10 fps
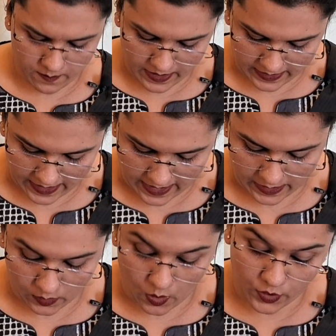
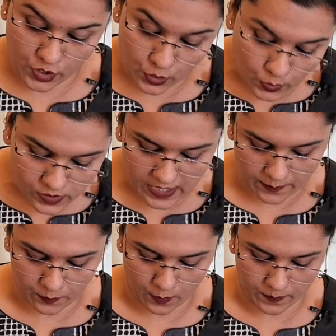imitate or use
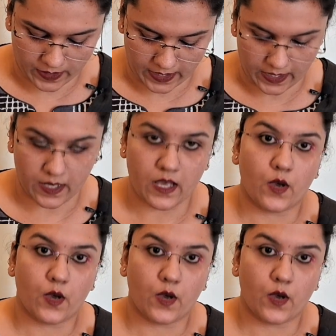that property